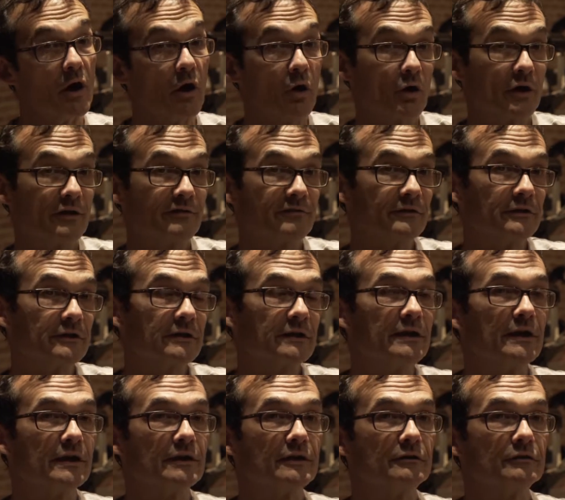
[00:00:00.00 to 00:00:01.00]
Oh, I
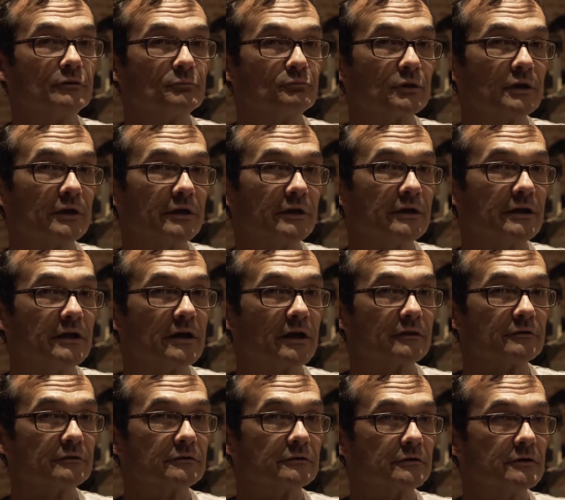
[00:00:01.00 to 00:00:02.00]
think getting to play
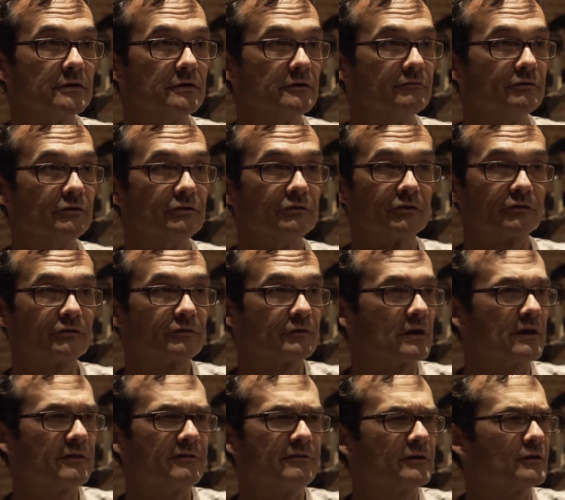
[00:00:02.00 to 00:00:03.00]
together, even just,
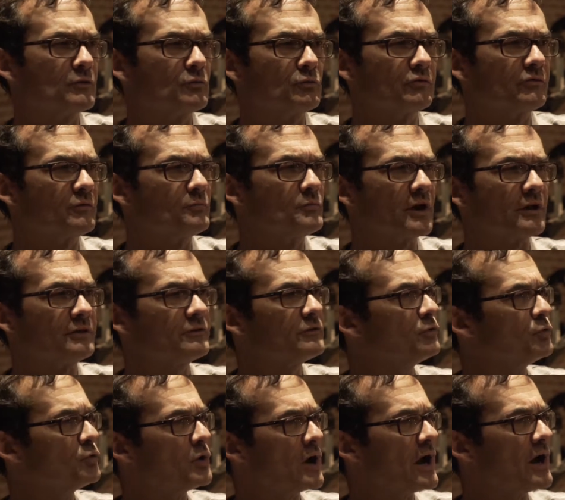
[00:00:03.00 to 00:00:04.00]
I think it was about
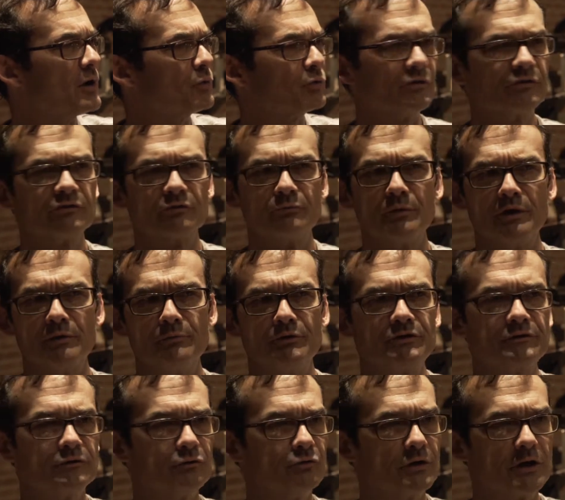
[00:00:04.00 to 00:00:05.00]
2 hours or maybe
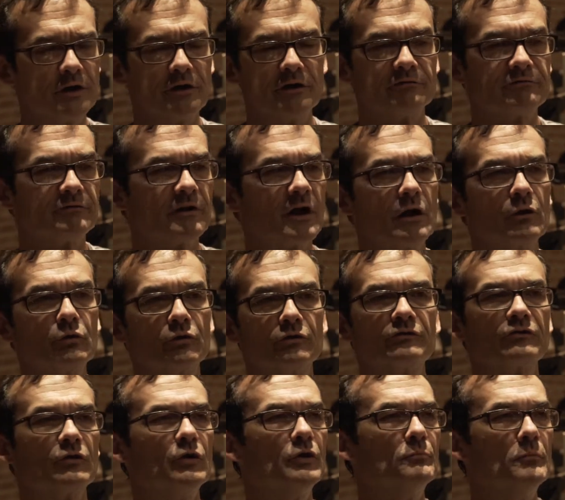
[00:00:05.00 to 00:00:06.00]
2.5
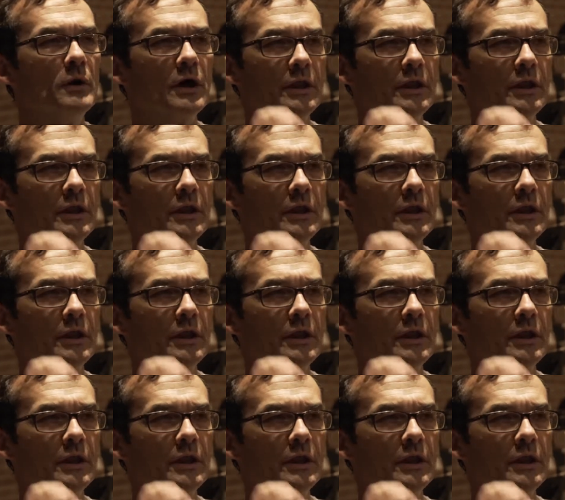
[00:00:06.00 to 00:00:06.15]
hours on